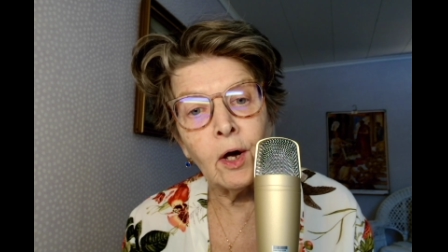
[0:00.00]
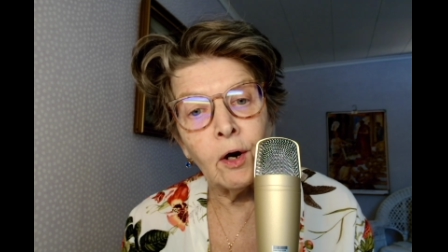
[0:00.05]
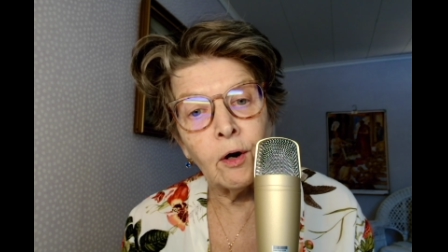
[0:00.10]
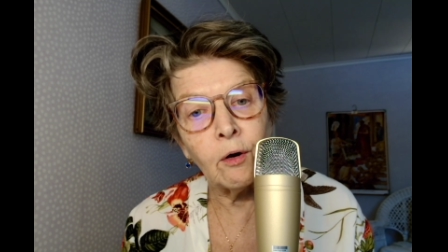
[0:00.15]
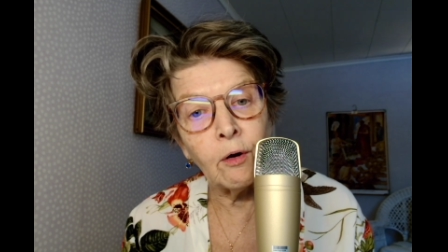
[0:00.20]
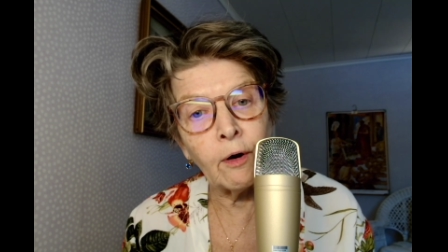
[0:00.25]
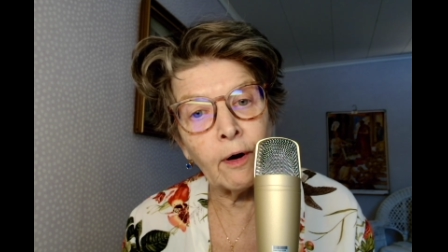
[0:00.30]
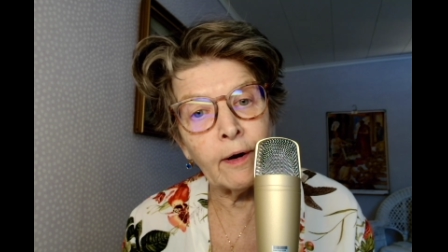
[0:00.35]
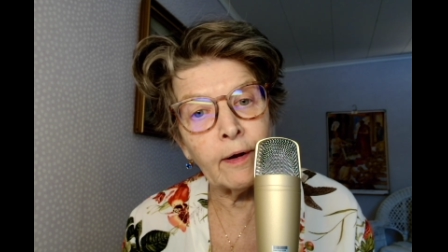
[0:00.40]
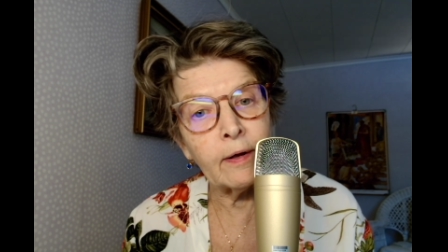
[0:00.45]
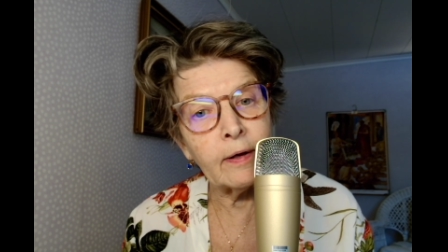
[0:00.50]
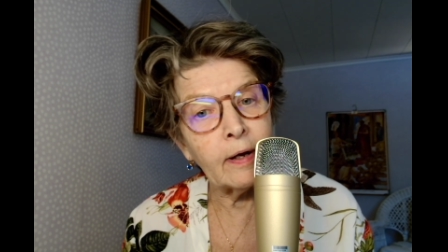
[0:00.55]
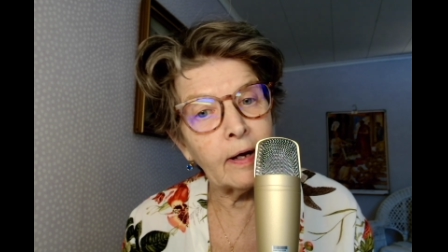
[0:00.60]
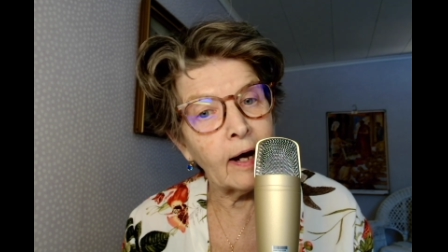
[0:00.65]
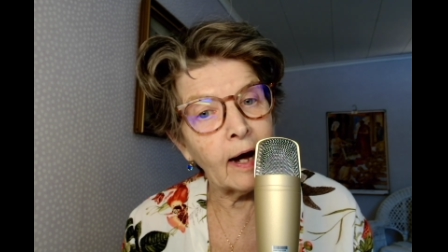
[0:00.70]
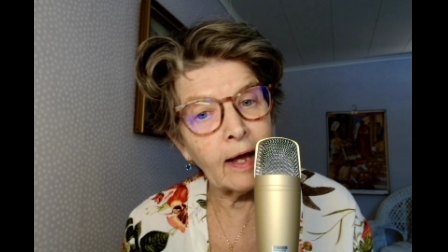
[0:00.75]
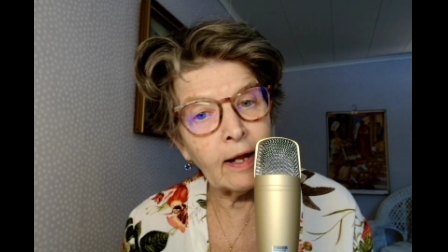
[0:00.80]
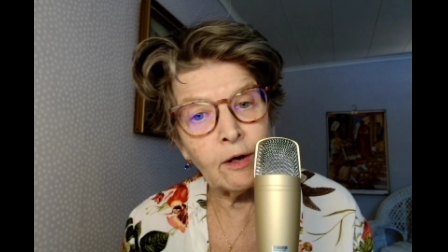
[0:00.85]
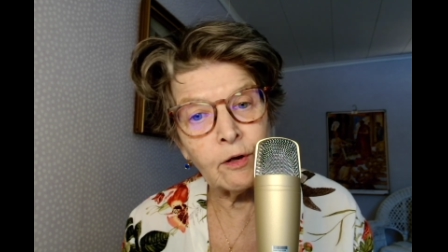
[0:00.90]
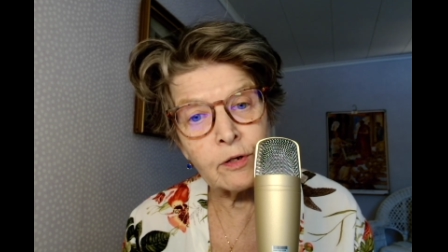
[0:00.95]
or
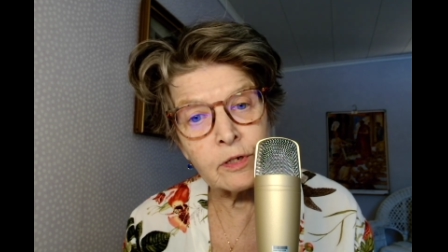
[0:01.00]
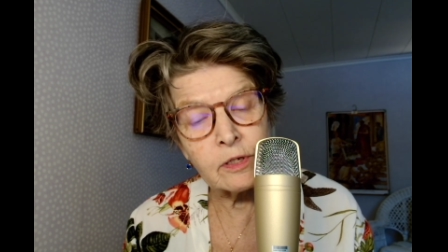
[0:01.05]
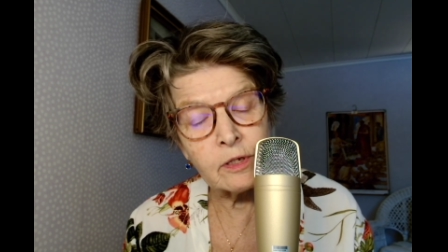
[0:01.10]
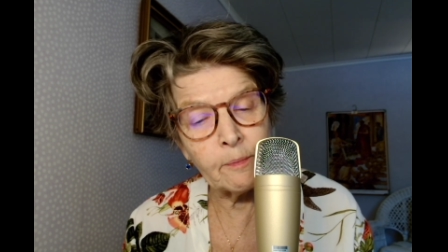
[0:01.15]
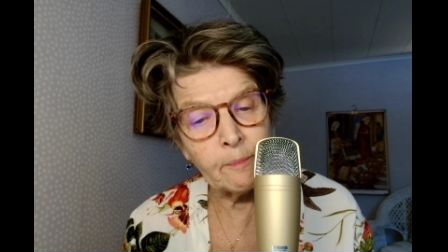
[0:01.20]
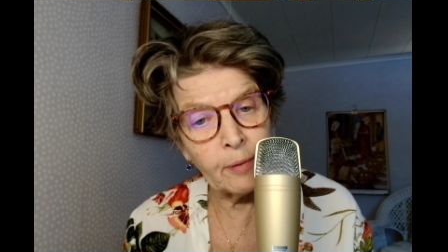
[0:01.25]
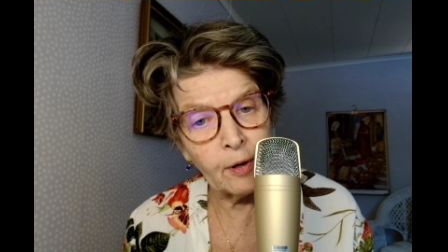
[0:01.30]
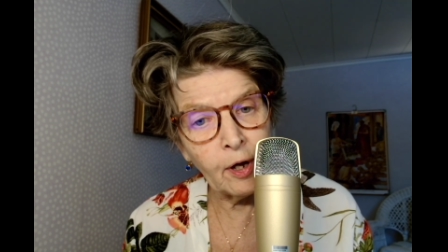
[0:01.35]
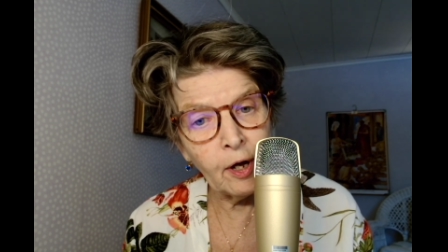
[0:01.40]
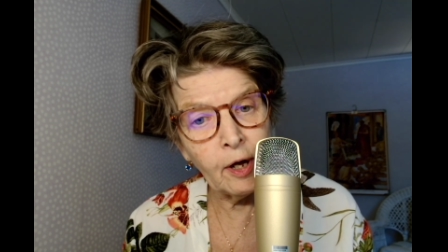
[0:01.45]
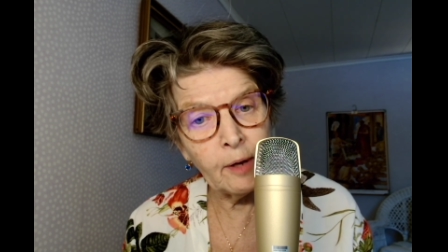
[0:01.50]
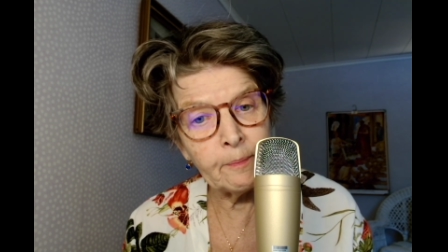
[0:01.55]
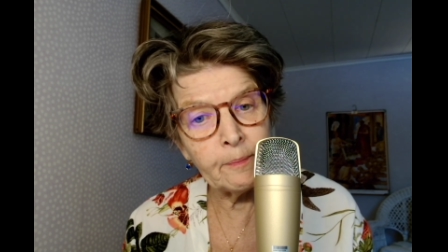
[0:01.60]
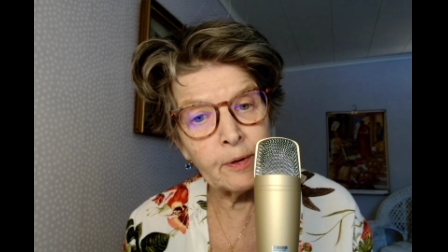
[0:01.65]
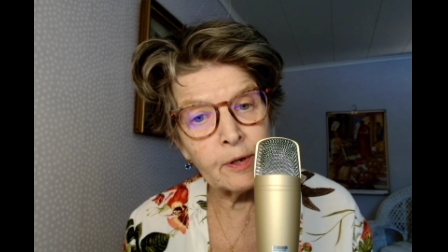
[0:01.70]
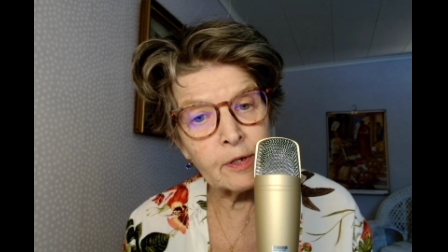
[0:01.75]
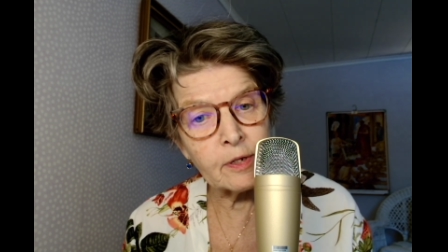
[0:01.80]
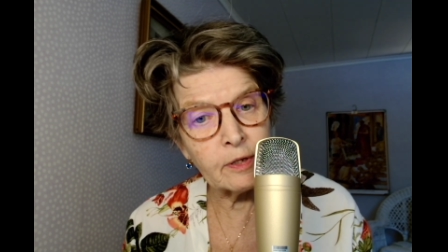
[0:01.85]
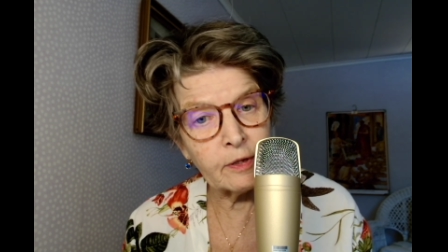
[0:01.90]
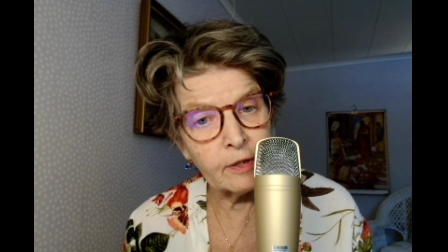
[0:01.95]
I lost the
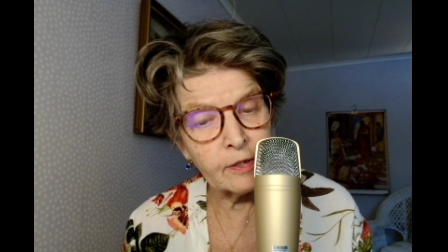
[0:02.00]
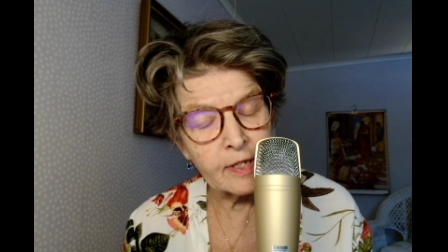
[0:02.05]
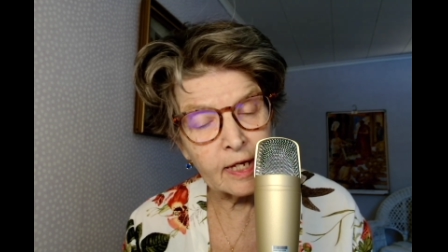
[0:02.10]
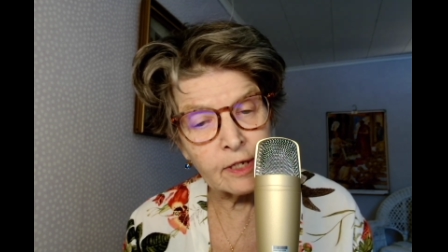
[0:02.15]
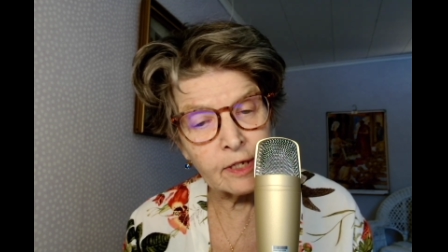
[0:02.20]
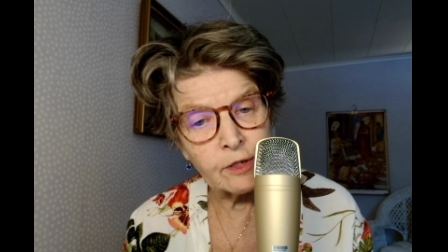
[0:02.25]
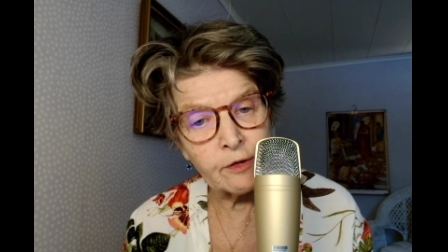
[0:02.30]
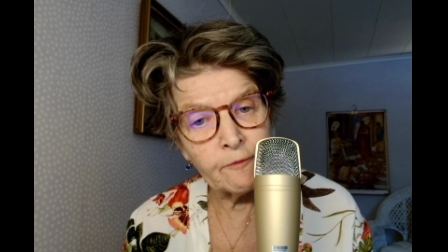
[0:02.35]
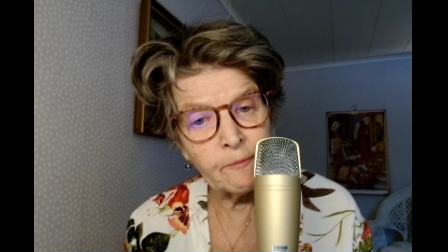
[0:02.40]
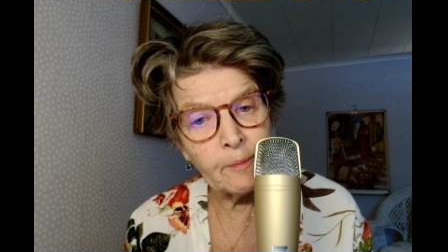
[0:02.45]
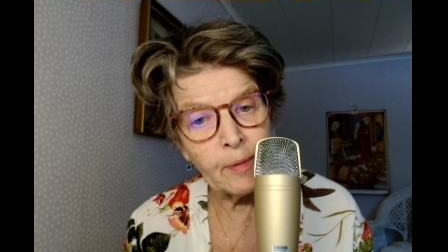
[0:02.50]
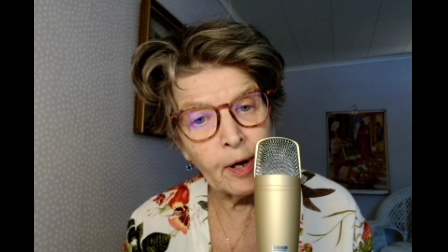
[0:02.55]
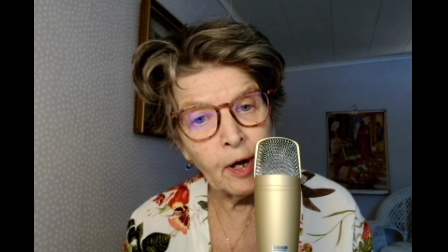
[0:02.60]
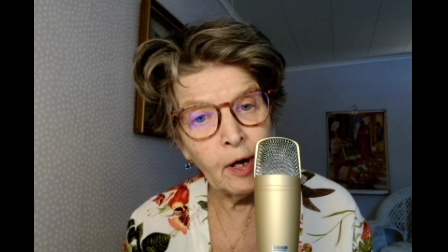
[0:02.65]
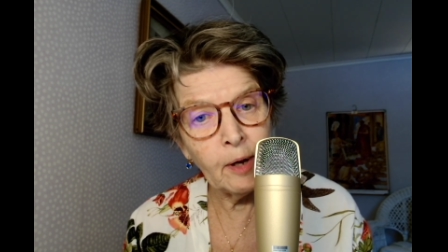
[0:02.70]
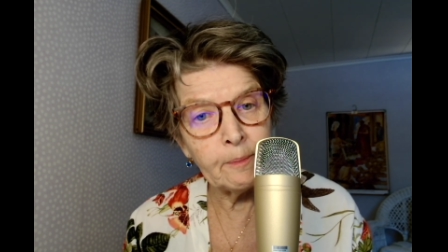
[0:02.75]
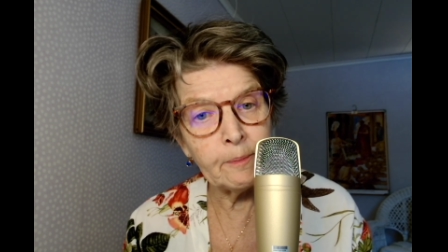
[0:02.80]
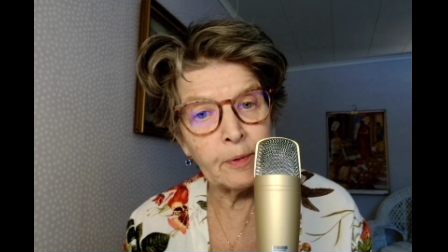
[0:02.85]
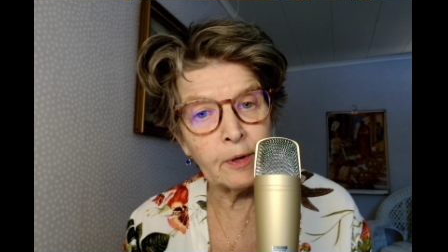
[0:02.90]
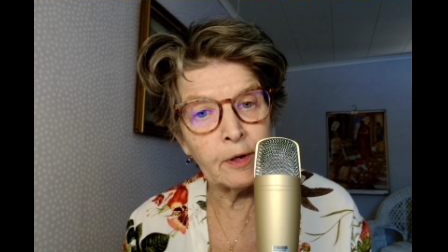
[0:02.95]
sense of
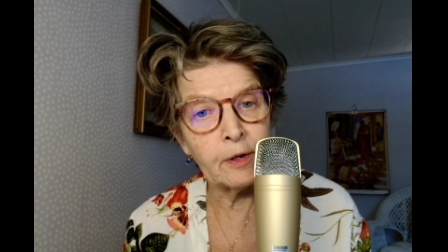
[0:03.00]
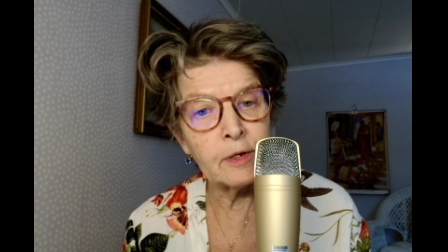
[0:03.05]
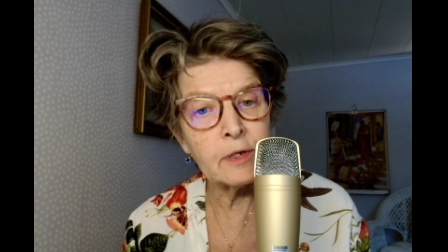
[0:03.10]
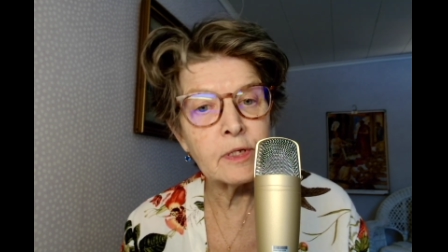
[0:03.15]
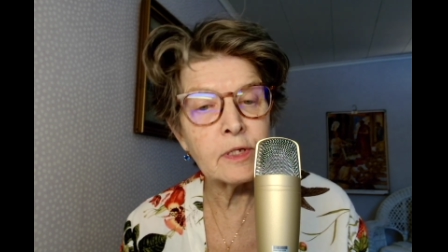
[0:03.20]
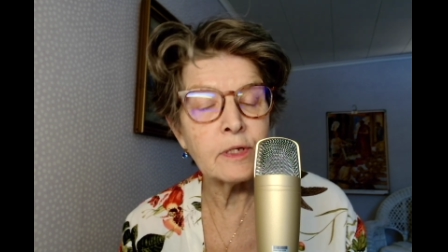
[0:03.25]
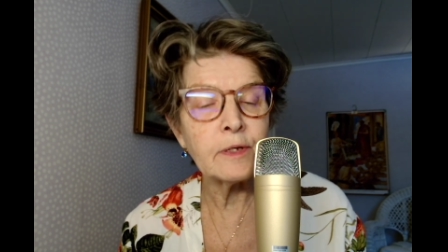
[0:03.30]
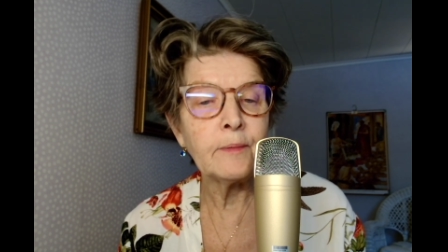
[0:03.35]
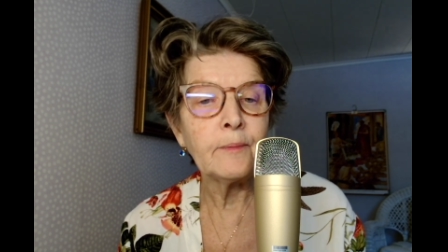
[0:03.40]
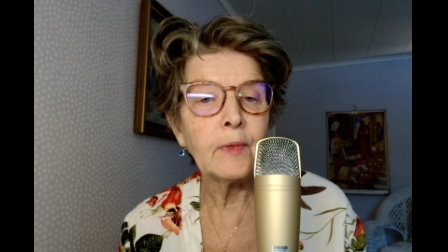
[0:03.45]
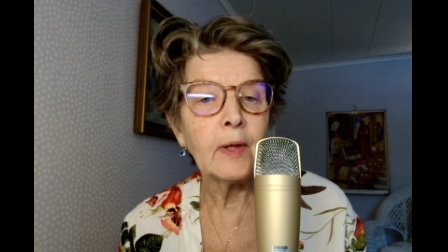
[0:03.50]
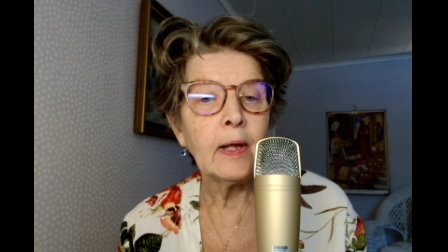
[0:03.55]
purpose.